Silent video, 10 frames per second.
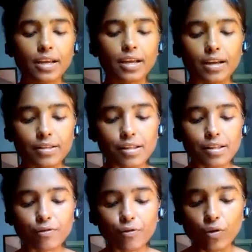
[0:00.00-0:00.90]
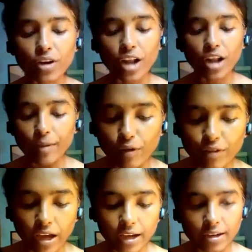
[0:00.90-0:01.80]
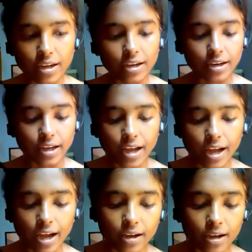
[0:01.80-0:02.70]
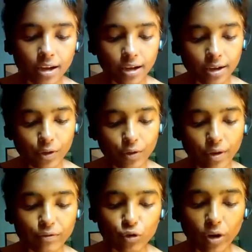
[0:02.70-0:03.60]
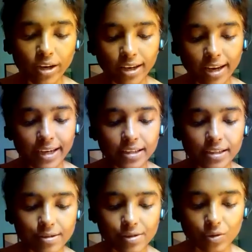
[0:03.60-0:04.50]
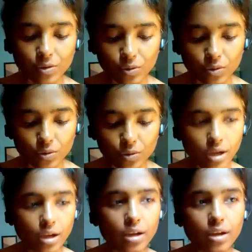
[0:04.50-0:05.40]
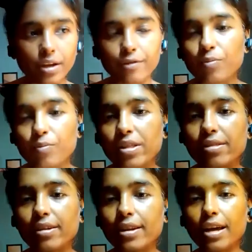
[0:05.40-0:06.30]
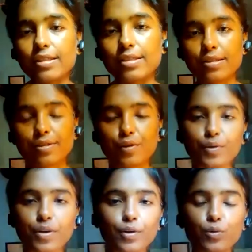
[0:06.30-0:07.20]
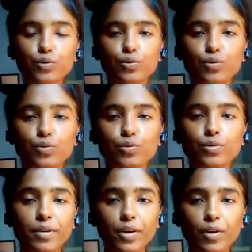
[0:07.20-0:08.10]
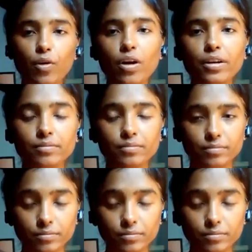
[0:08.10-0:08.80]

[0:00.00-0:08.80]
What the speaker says: And these are 4 types of the Agni. Rekha, you have joined late. So if you miss the classes, you can go through the pre-recorded.